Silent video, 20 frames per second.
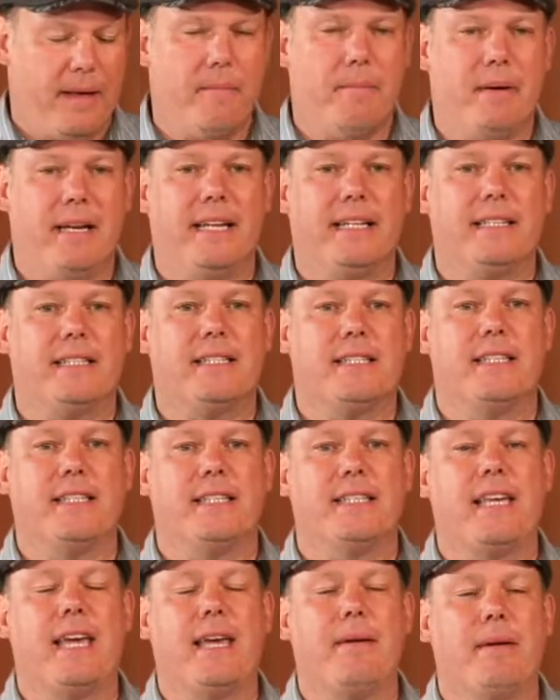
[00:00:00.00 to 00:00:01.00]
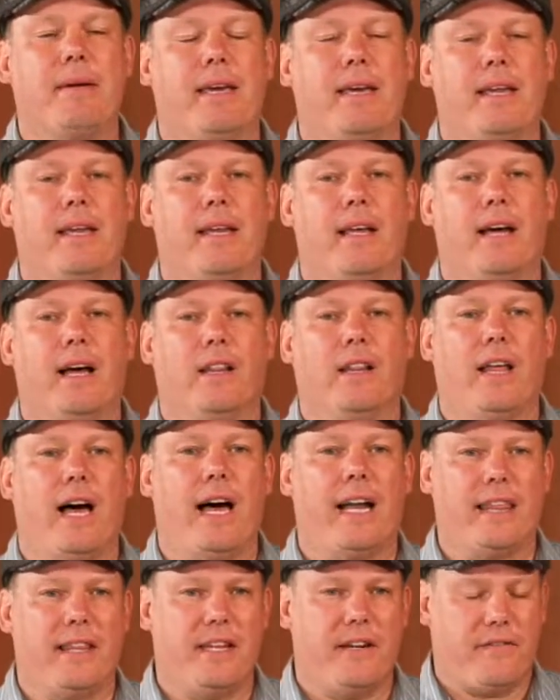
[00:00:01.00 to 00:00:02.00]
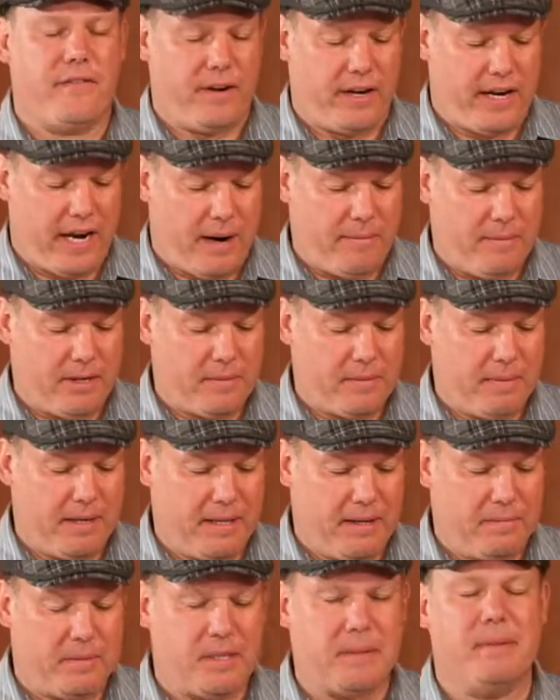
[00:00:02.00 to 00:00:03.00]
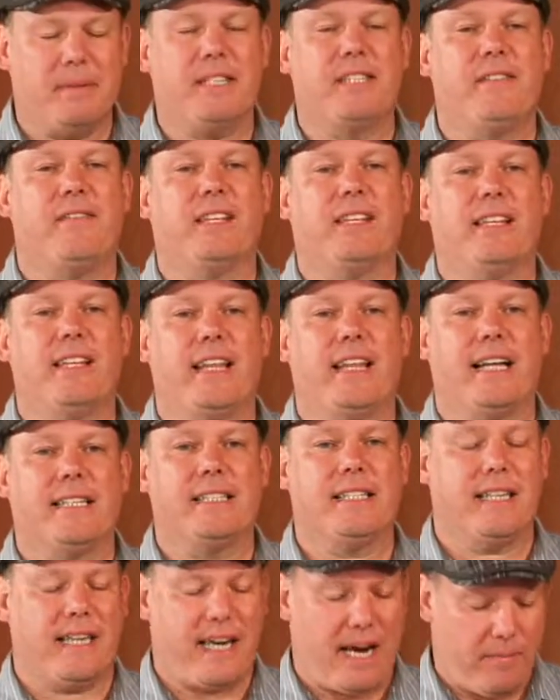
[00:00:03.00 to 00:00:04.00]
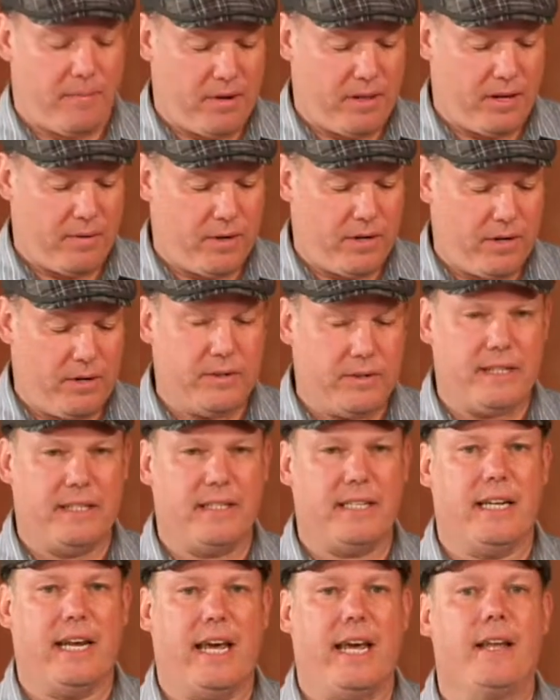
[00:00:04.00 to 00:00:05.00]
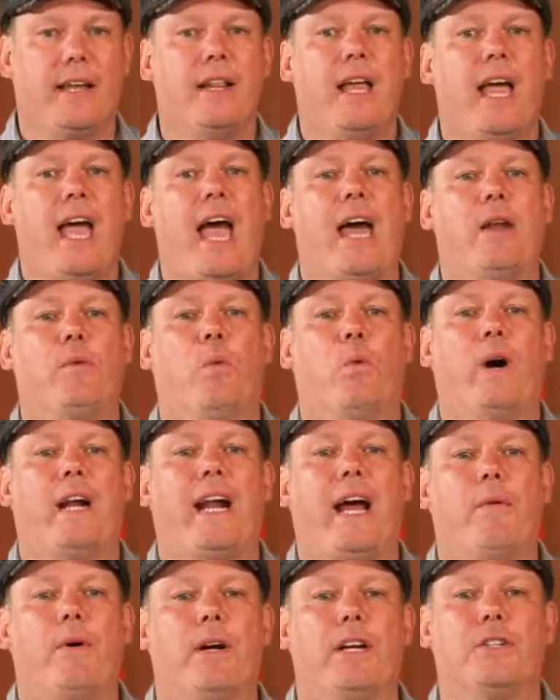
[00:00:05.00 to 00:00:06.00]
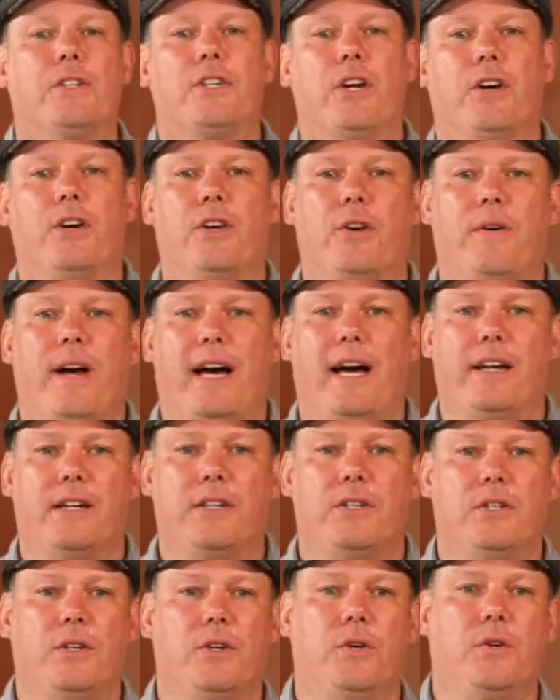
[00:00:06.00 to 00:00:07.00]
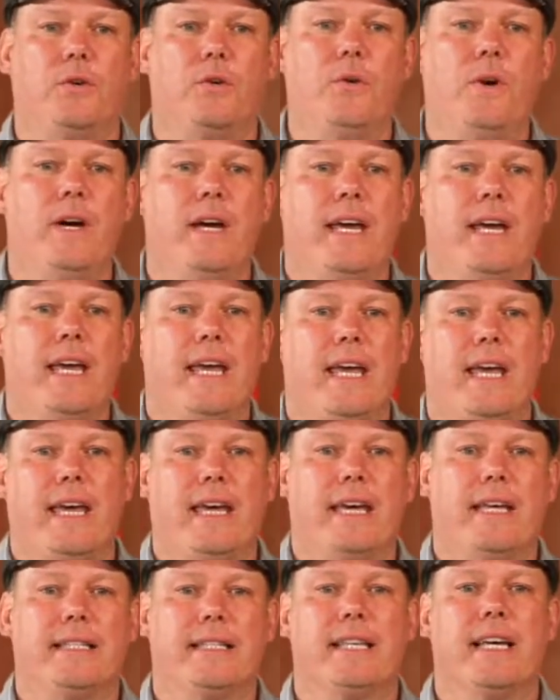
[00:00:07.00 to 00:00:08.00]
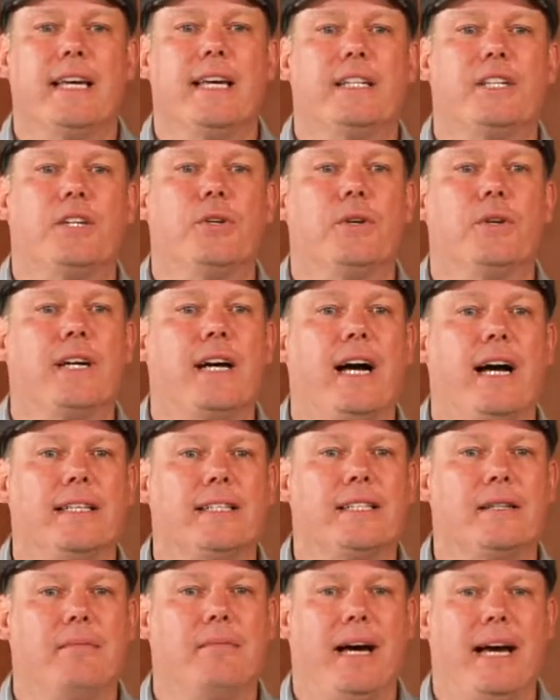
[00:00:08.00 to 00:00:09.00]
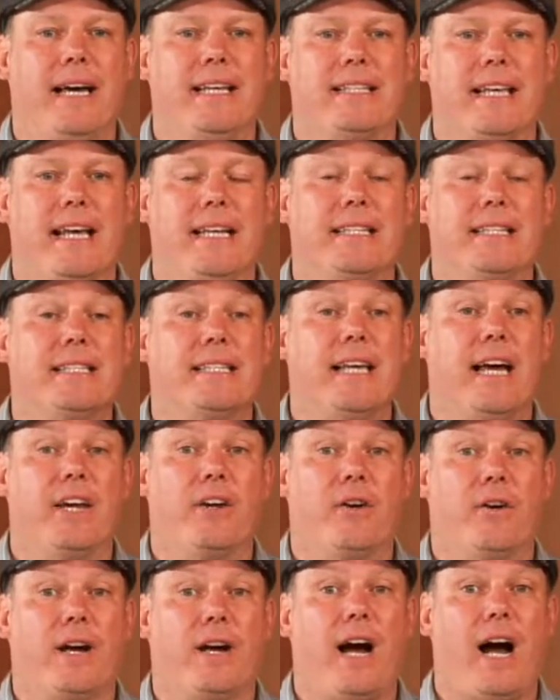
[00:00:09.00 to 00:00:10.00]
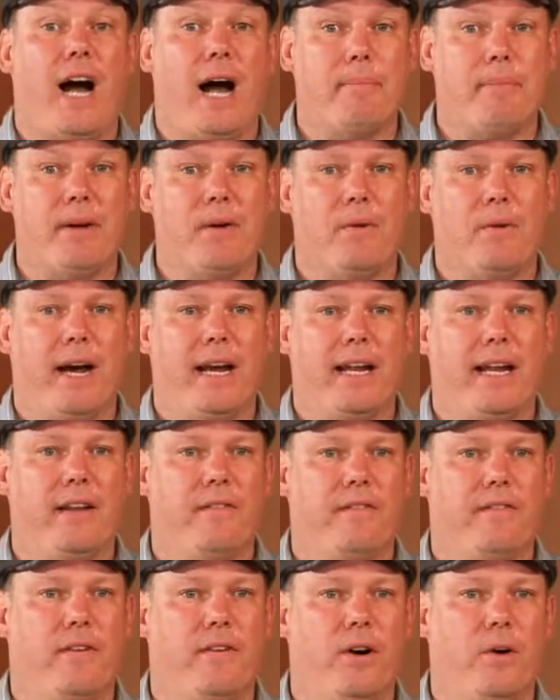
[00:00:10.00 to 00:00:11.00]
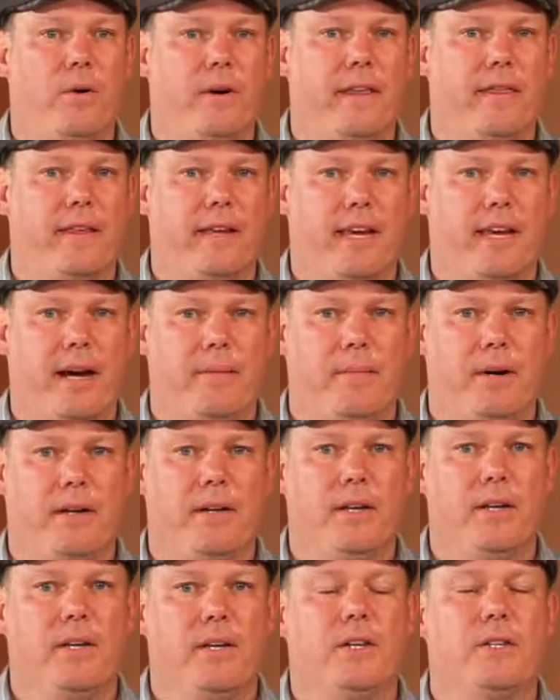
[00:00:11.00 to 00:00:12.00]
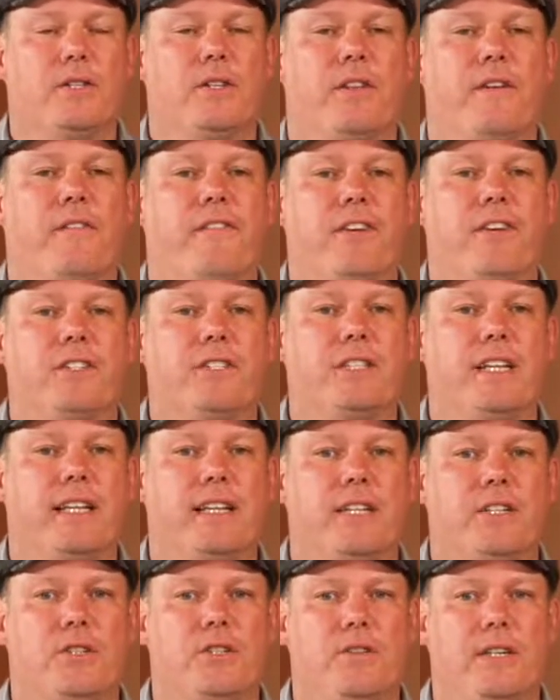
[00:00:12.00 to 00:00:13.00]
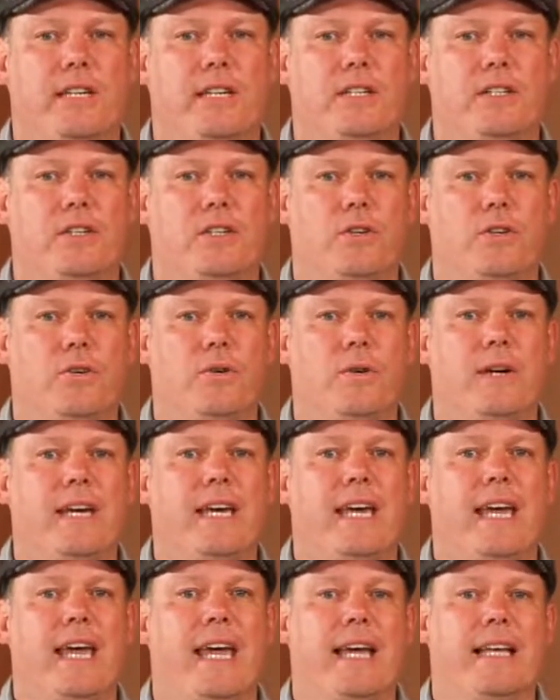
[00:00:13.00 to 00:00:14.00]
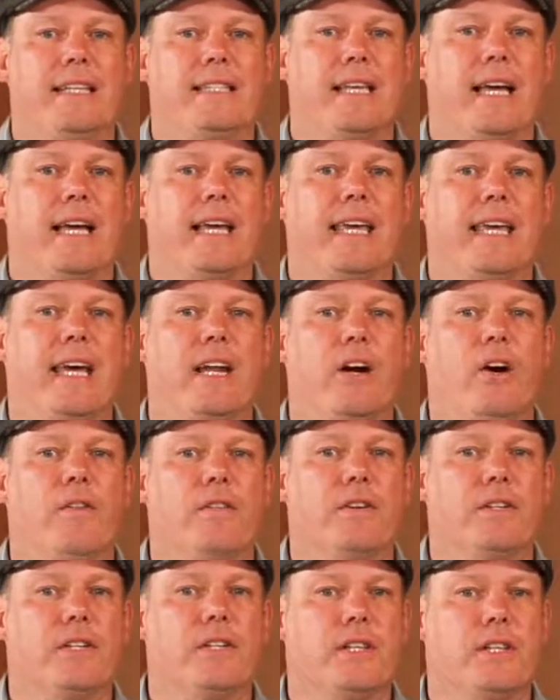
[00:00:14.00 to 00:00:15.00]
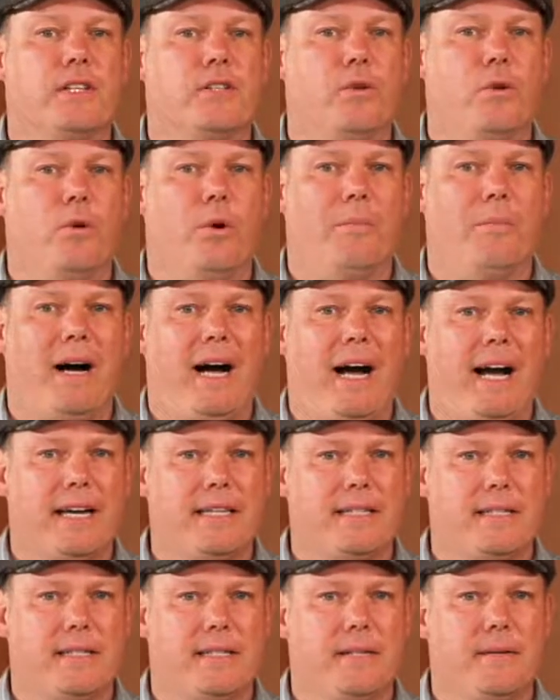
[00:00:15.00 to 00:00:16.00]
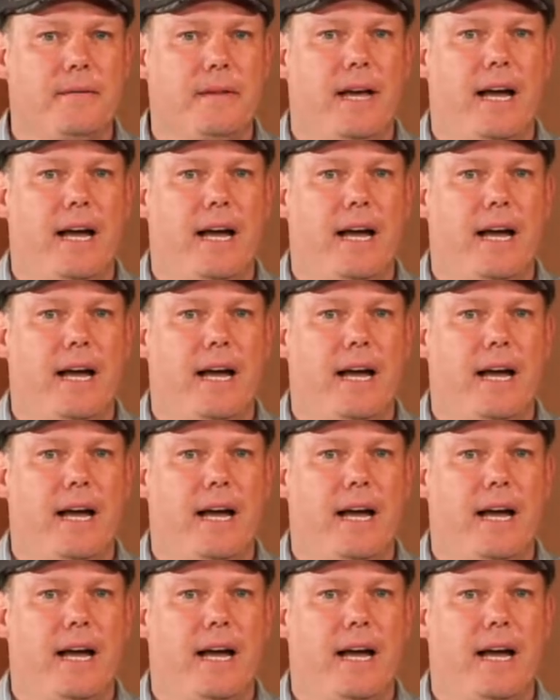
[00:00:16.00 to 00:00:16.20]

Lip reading: but it's the same in a lot of the different cameras, but specifically that's the camera that we're using today. And what I want to show you how to do is to customize and set your copyright info in the camera. So the first thing that you need to do is get over to the toolbox.